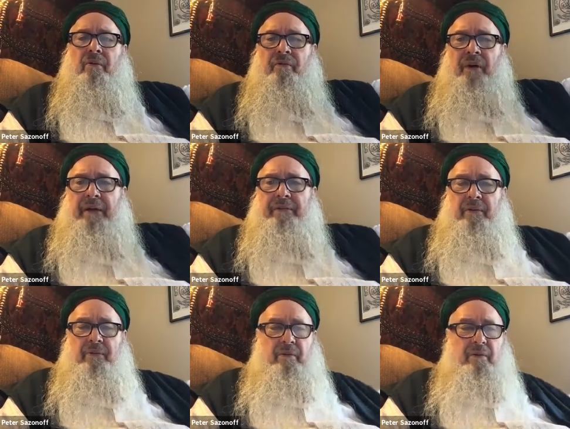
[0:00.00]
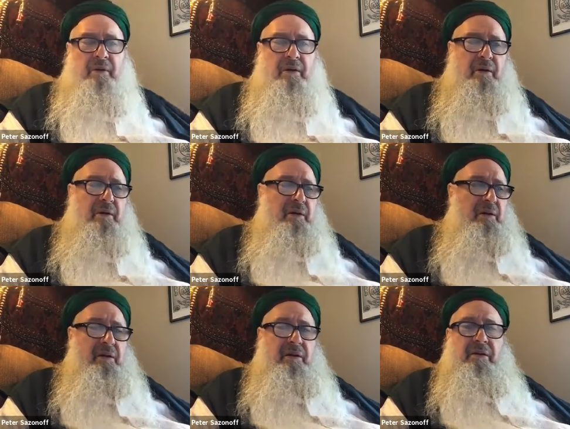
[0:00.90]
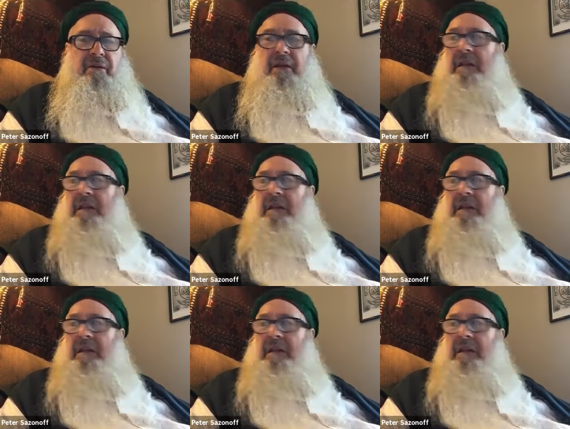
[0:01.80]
old, five years old. They